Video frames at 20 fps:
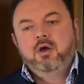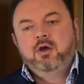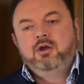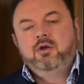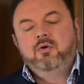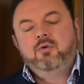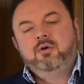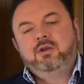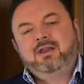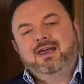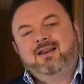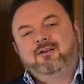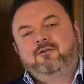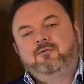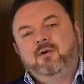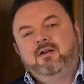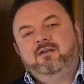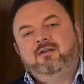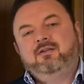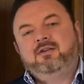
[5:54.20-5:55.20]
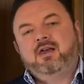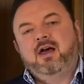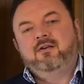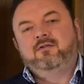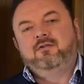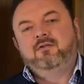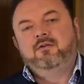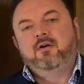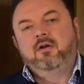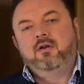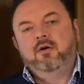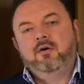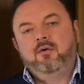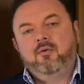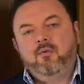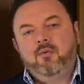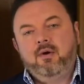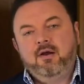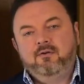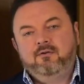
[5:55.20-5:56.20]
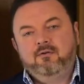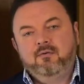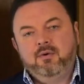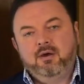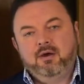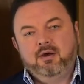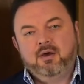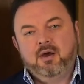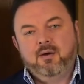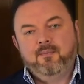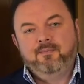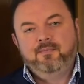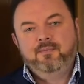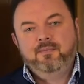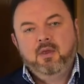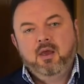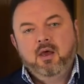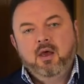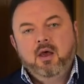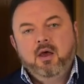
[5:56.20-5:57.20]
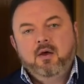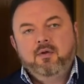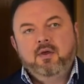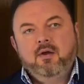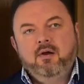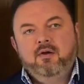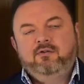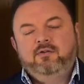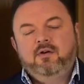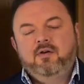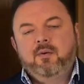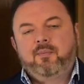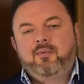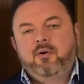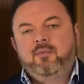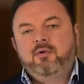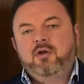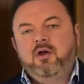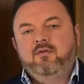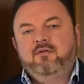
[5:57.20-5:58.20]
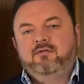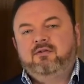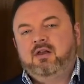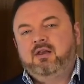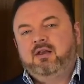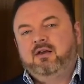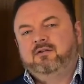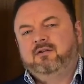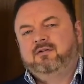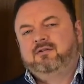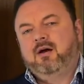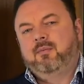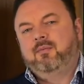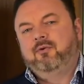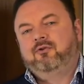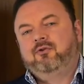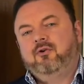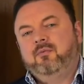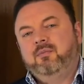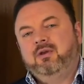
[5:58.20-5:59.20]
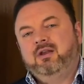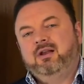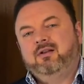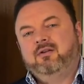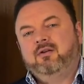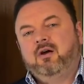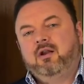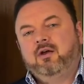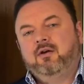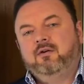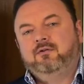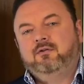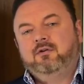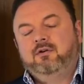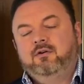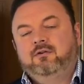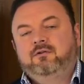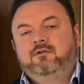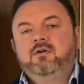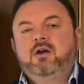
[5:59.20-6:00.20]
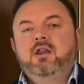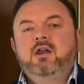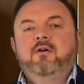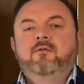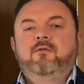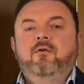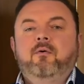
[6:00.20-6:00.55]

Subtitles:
you would get a $20,000 rental income. Now let's say that property over 10 years has doubled to $1 million. You're still getting a